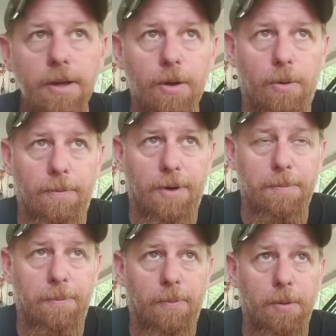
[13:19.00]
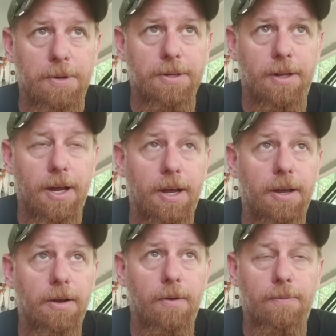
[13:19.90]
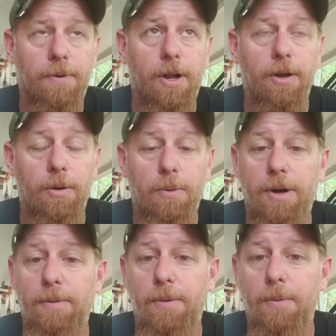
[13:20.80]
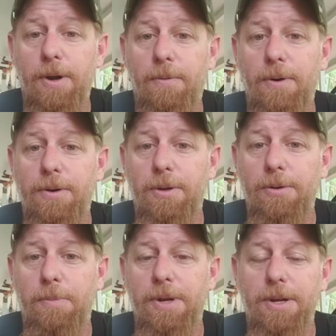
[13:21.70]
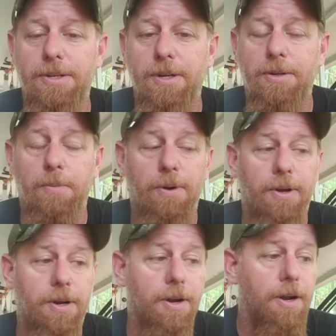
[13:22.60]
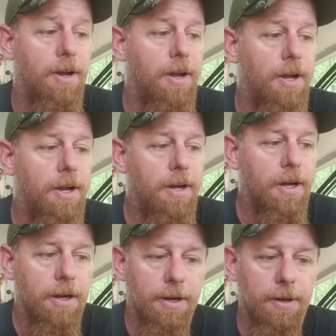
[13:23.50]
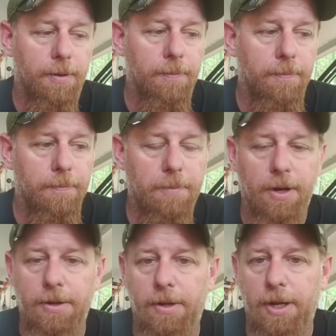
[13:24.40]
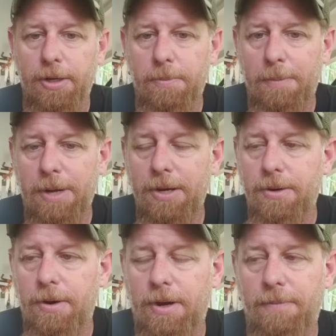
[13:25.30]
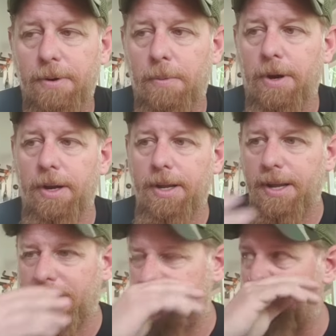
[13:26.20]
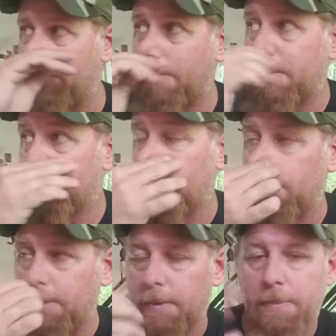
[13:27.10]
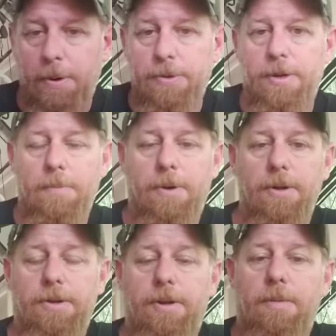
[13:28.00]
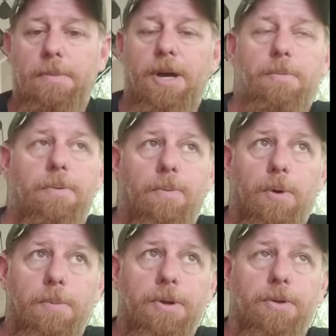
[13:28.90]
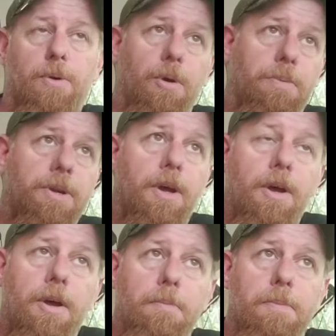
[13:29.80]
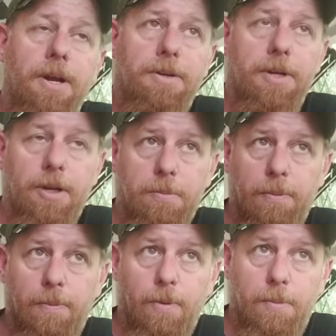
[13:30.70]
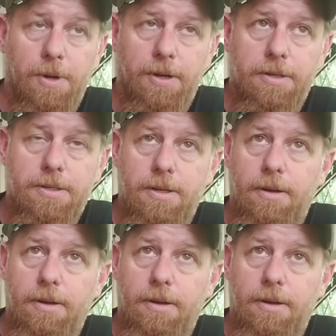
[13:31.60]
Quantified Performance a like or a follow, whatever social media system we're on here. The link to my Patreon, if you're wanting to get into that members group where we're posting up all the stuff, match performance groups, Manus X performance,